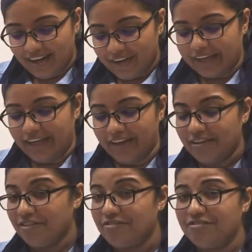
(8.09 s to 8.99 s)
Okay,
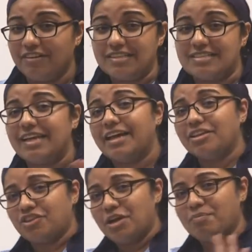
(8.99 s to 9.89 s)
first there
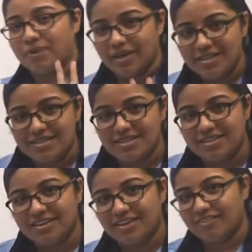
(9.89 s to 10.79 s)
are three parts
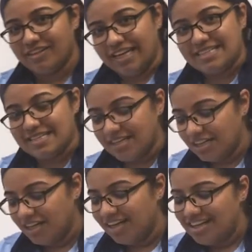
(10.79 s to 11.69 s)
of the lesson.